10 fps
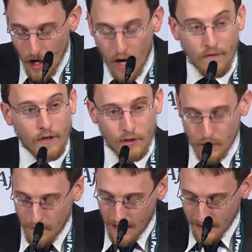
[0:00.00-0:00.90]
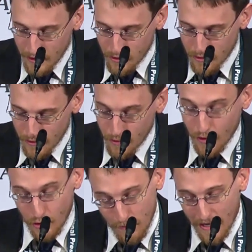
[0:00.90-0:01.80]
Our two
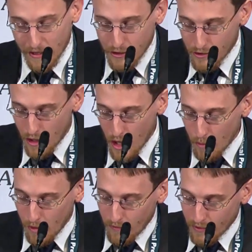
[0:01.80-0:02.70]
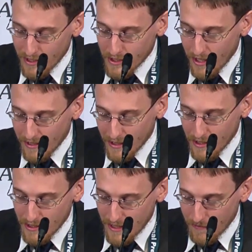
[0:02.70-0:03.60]
panelists, will offer insight into
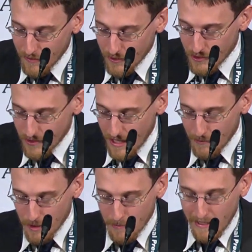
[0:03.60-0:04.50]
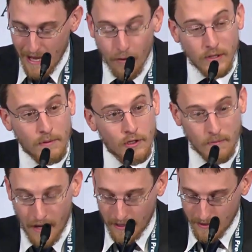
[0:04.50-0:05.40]
these efforts and will explain how to push
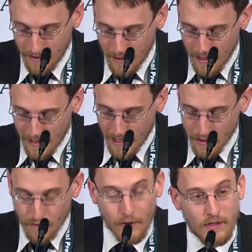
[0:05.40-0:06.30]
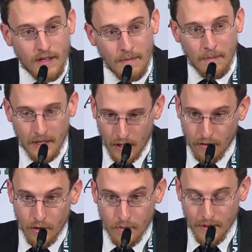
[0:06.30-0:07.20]
back against First Amendment
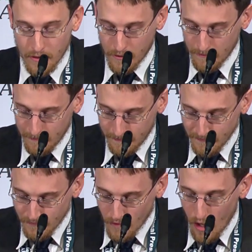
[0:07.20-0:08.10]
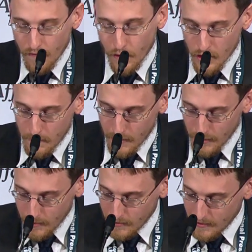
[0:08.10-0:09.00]
encroachments. Our first
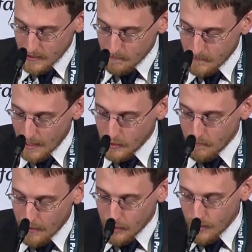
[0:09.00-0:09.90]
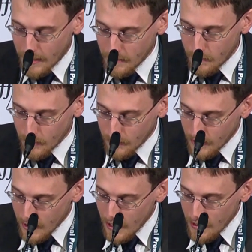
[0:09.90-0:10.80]
speaker is Dr. Barry Trachtenberg,
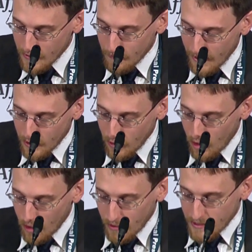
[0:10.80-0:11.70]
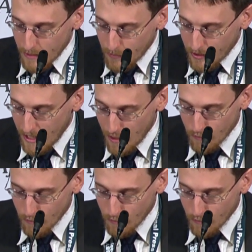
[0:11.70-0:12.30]
the Michael R. and Deborah K.